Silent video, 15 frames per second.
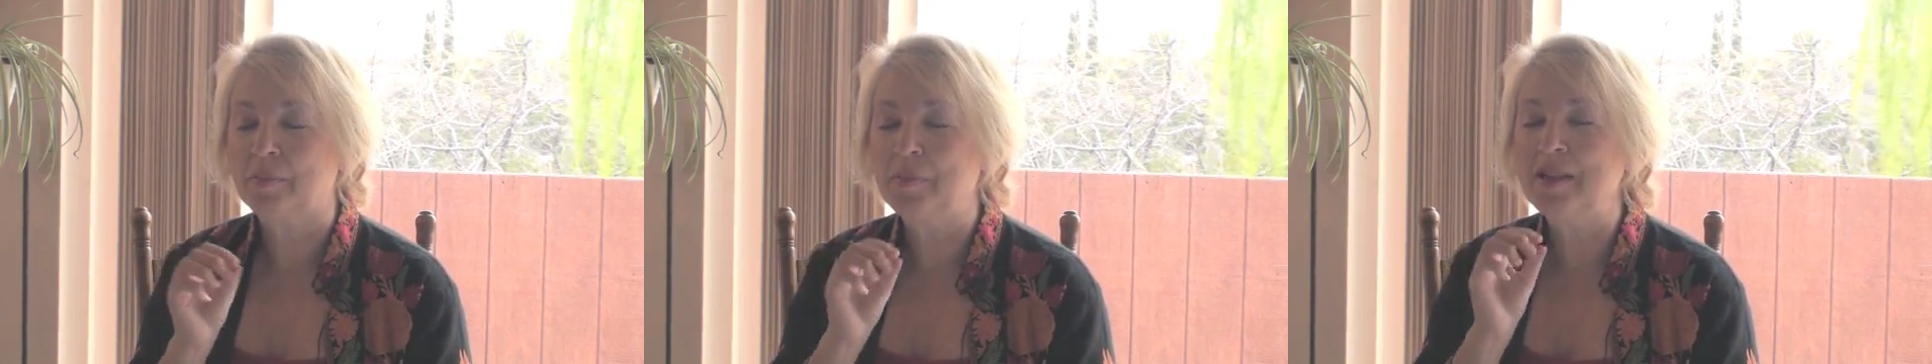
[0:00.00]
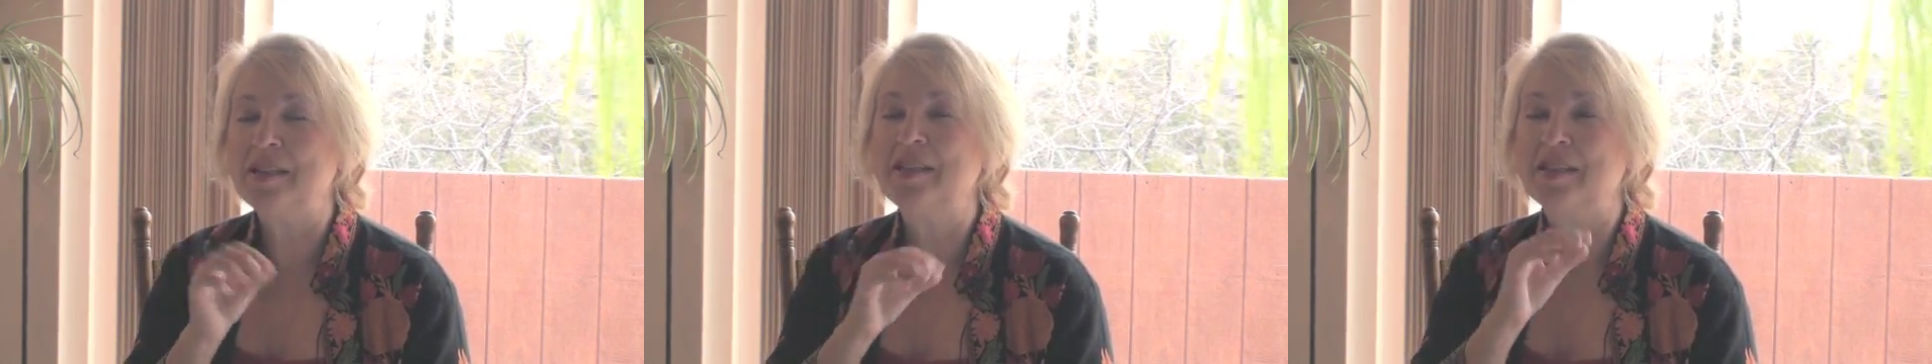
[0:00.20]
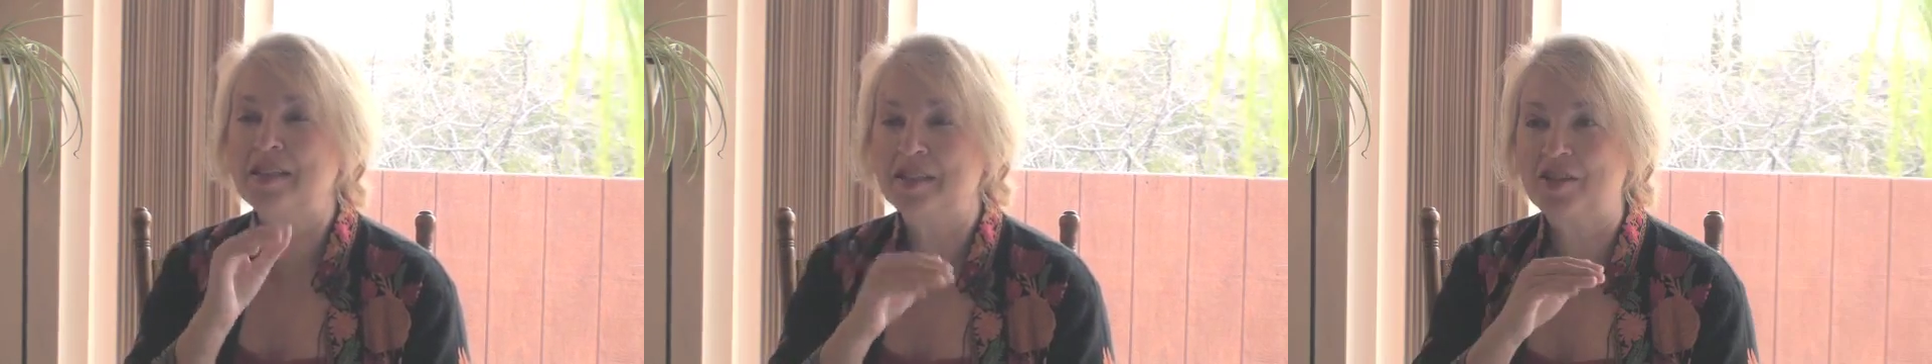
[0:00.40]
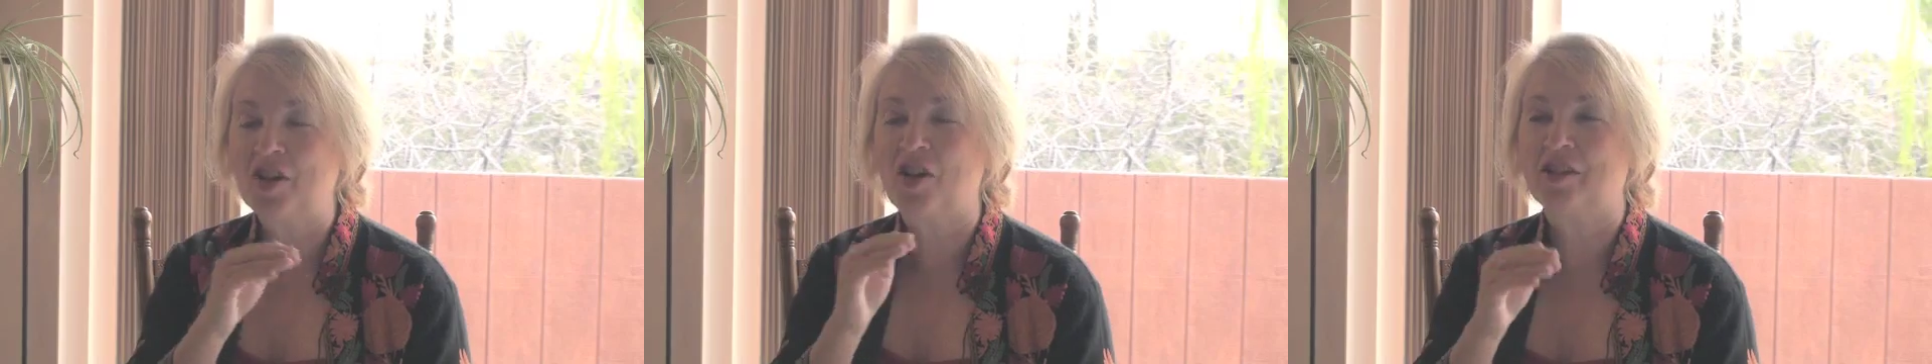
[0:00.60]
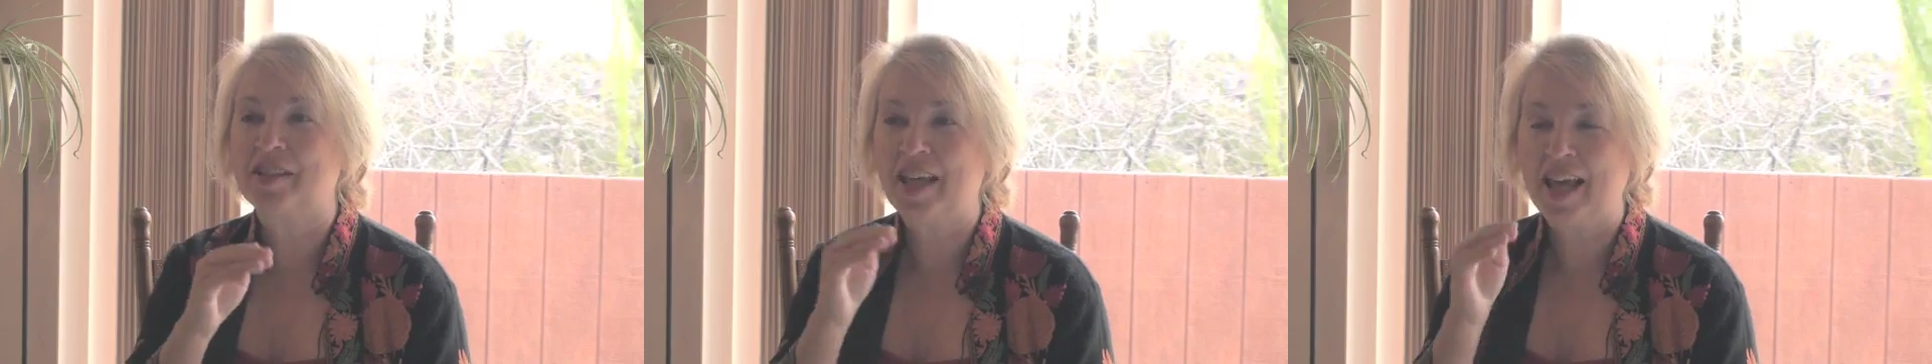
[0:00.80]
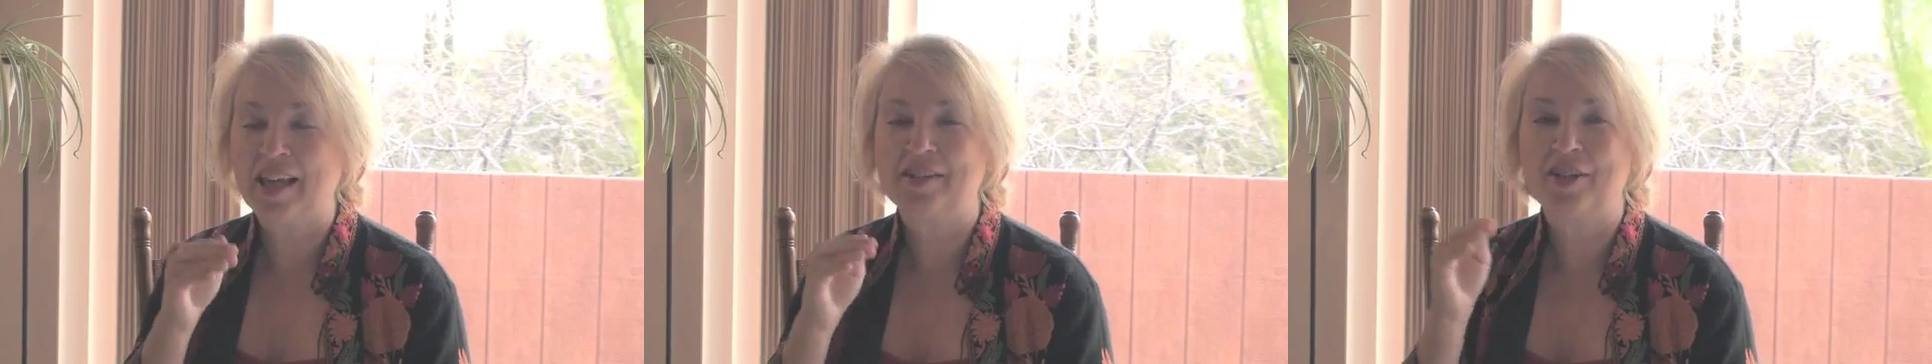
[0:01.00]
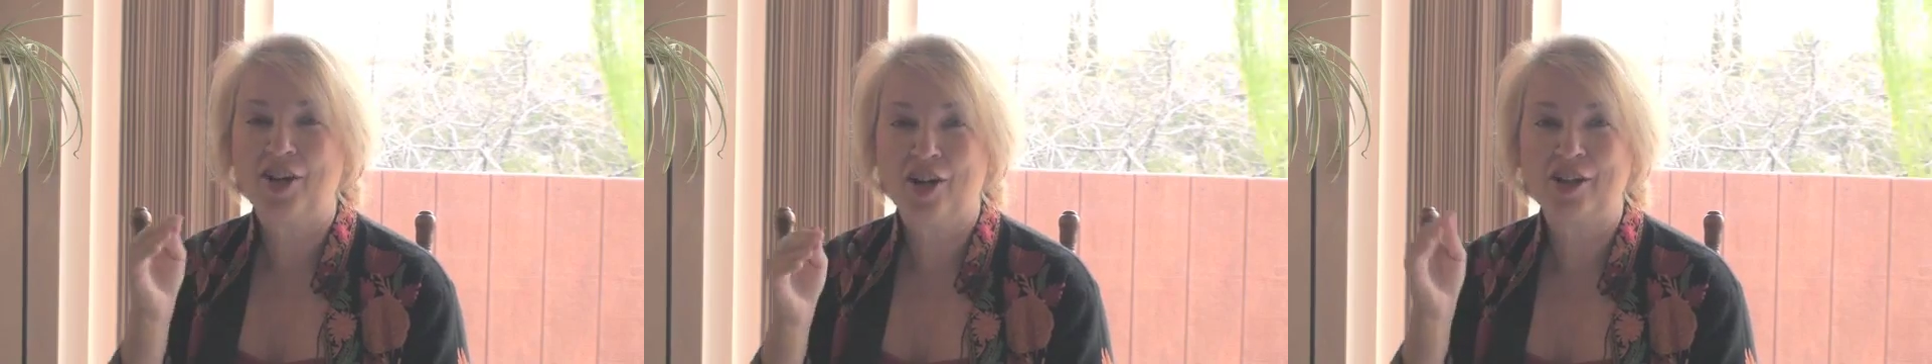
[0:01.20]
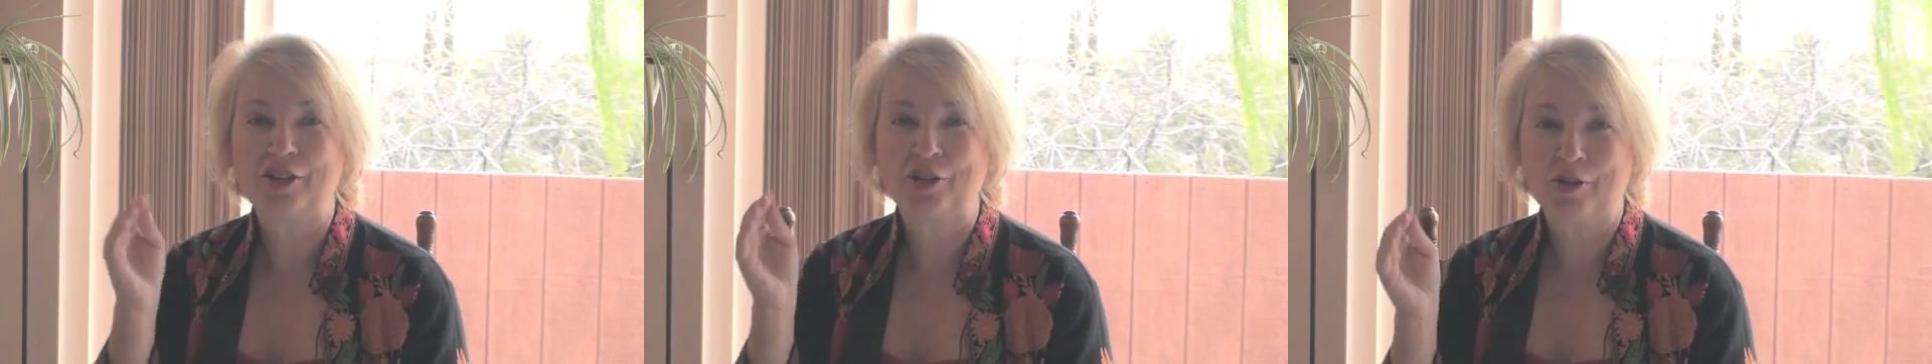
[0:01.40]
business is called
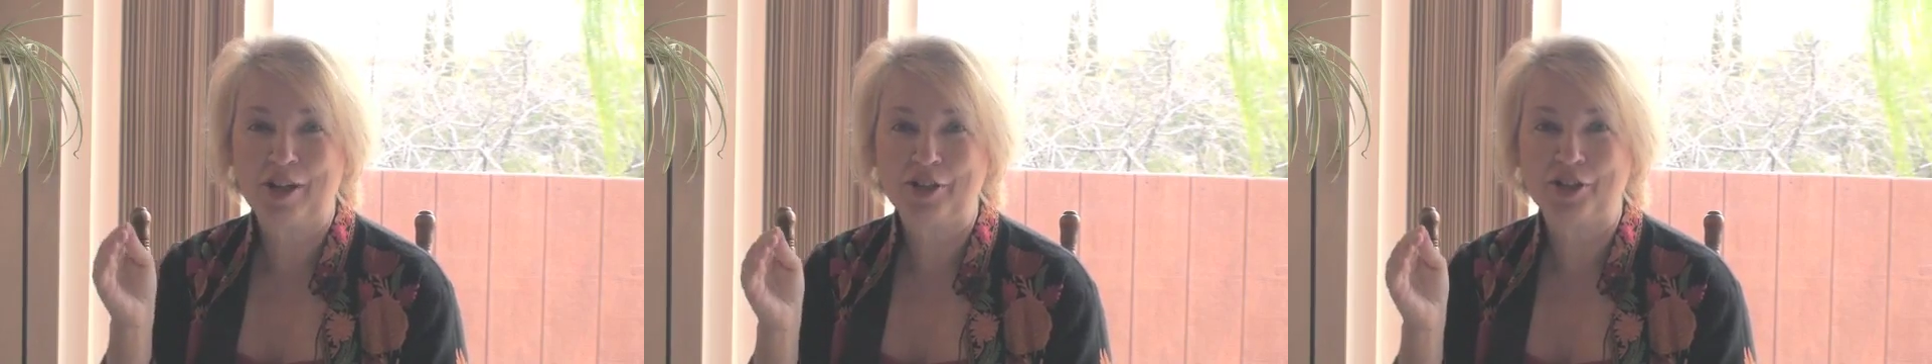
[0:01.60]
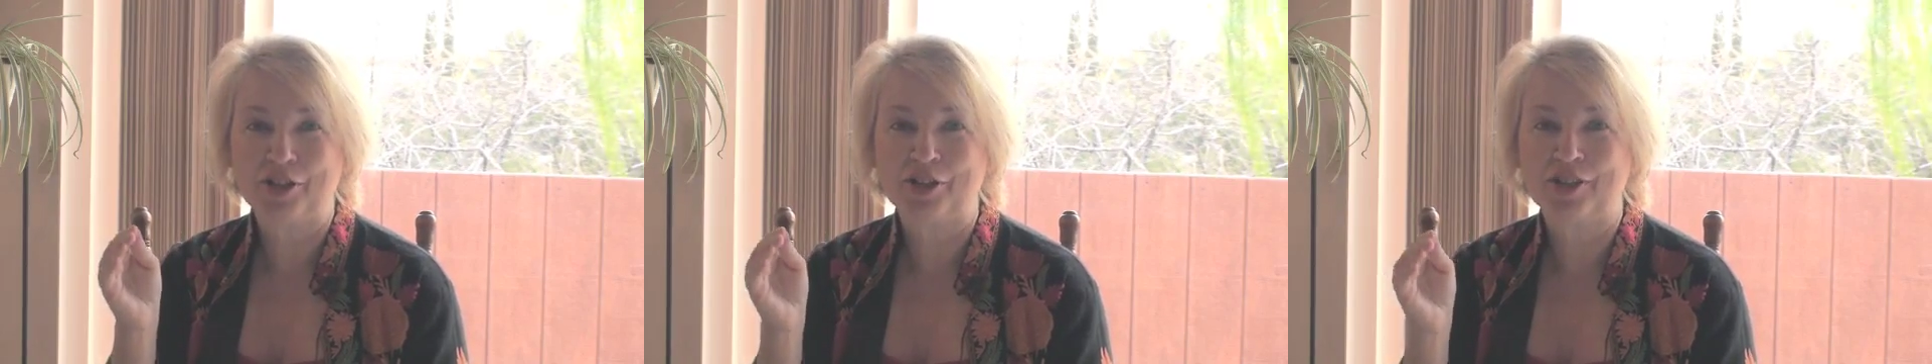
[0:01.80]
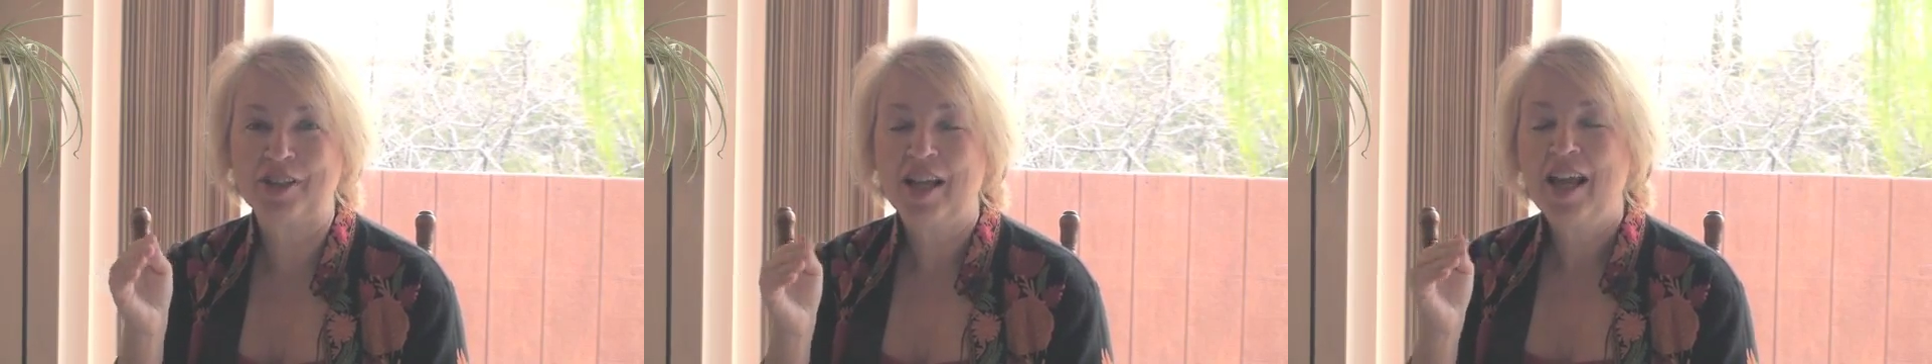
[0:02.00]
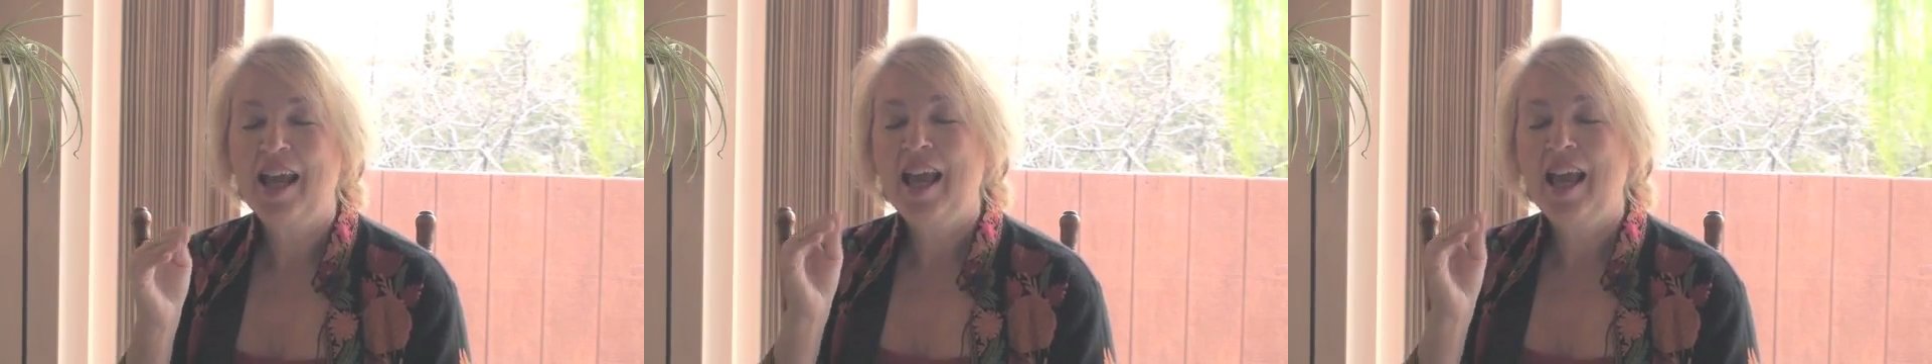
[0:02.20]
Kandahar Treasures.